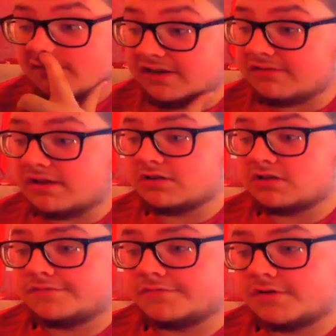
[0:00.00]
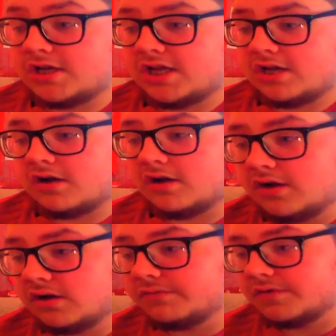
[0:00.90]
thank you very much
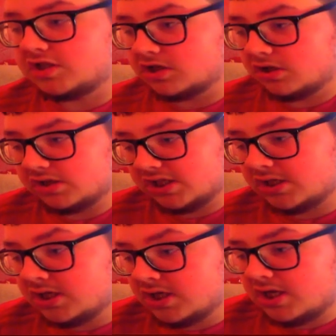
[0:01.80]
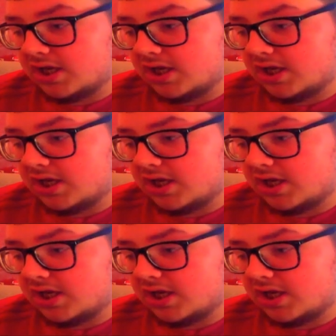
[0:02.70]
all for joining.